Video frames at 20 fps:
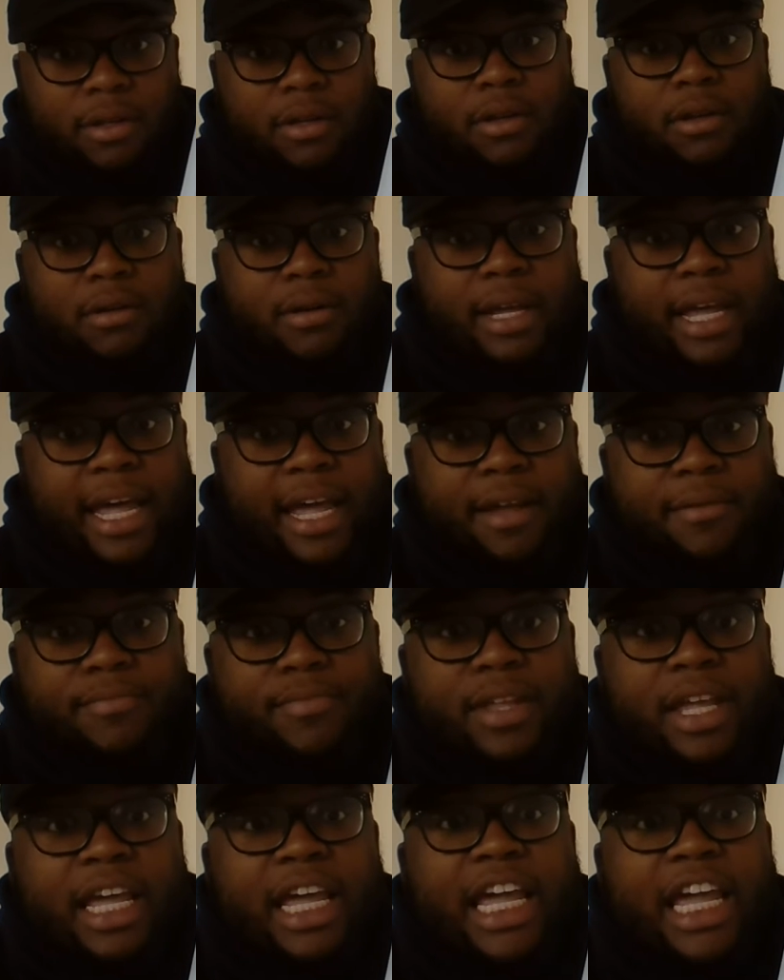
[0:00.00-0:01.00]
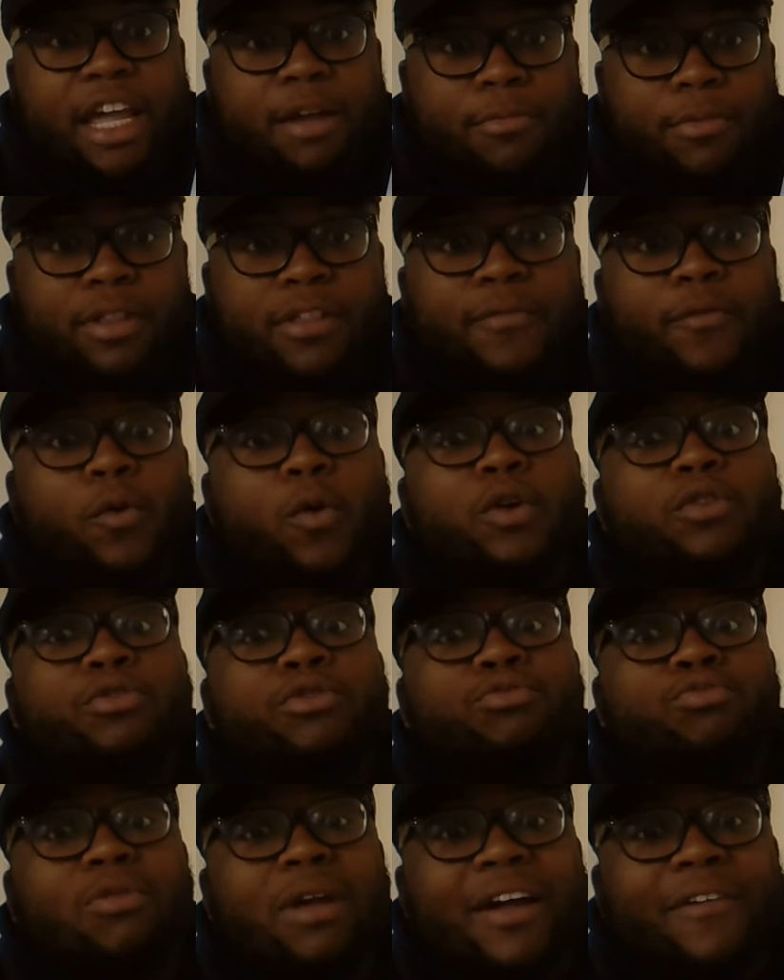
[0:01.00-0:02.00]
Okay? Henry the Fourth
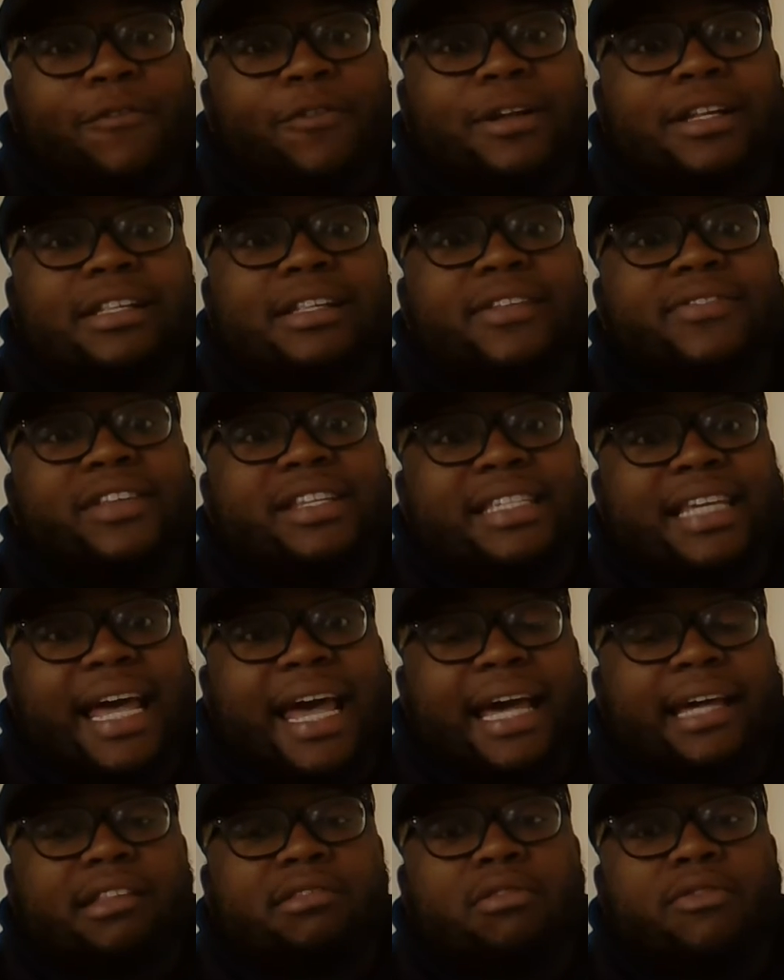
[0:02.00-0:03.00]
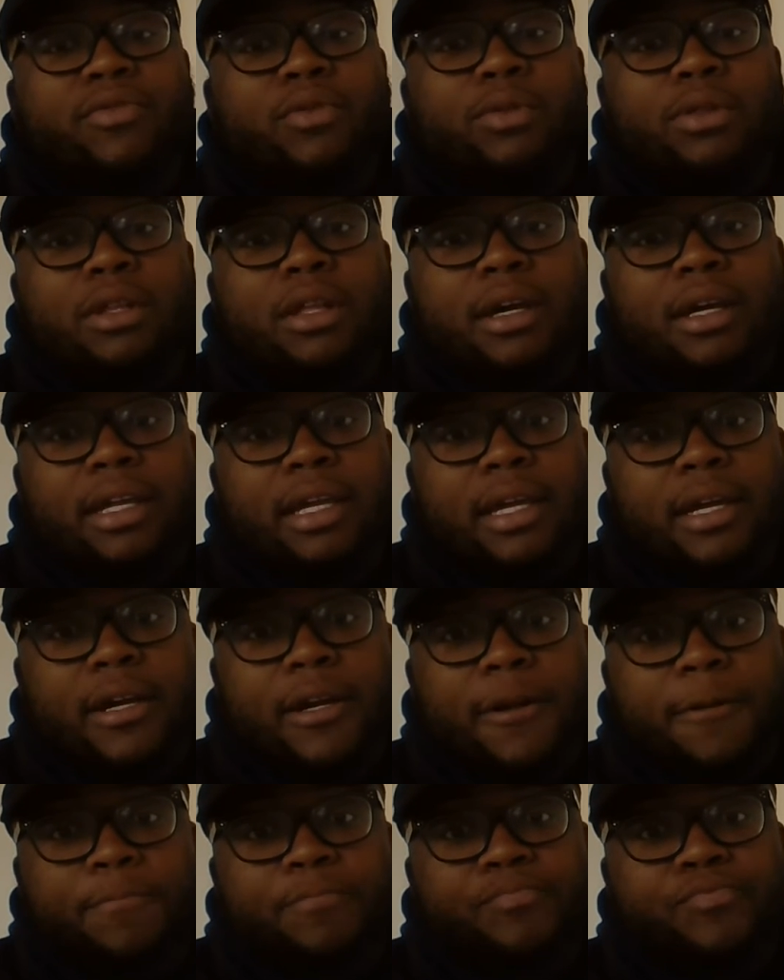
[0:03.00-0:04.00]
was referenced in the text. So if you look here,
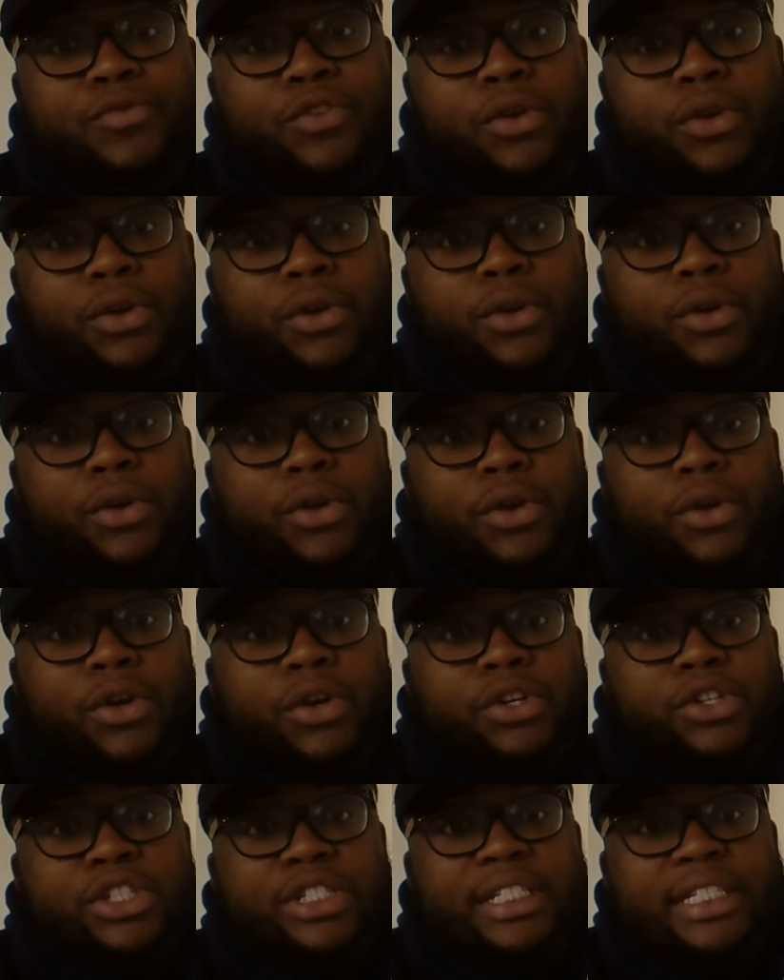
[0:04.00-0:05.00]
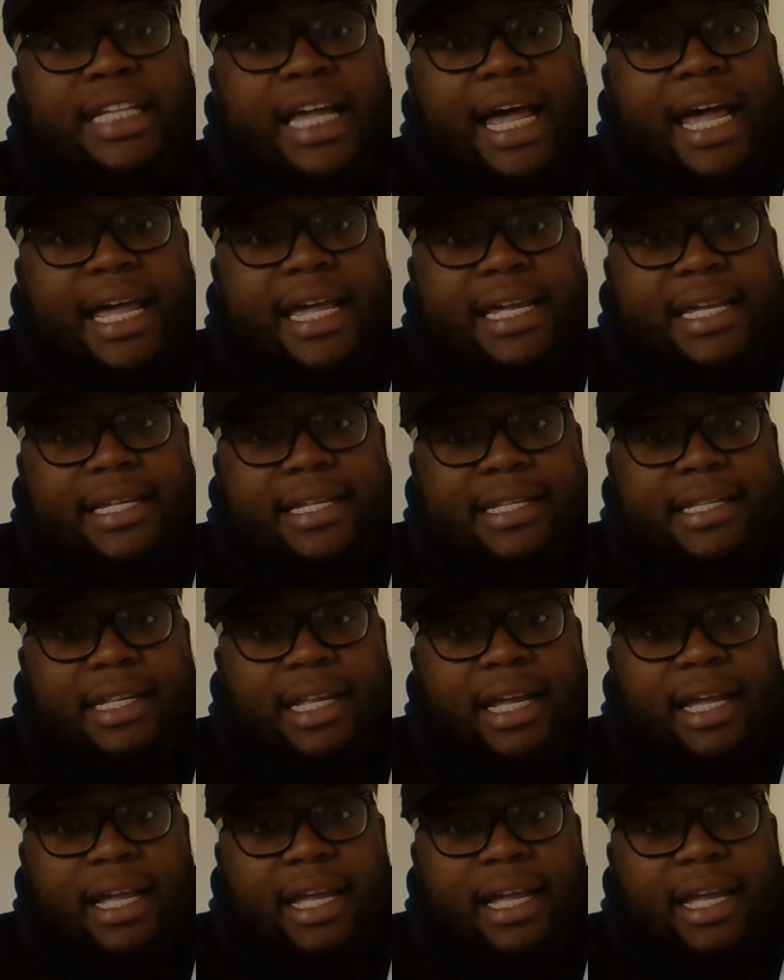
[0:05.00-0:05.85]
she says,